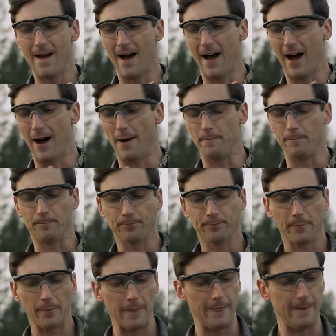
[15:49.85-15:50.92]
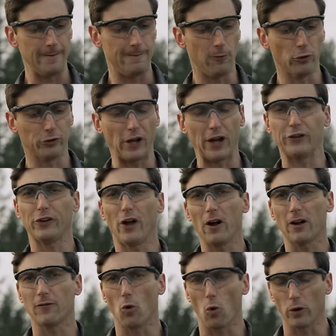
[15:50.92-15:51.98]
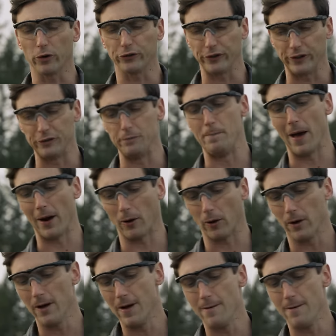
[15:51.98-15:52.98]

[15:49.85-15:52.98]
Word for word: Um, the full size stock, of course, is better,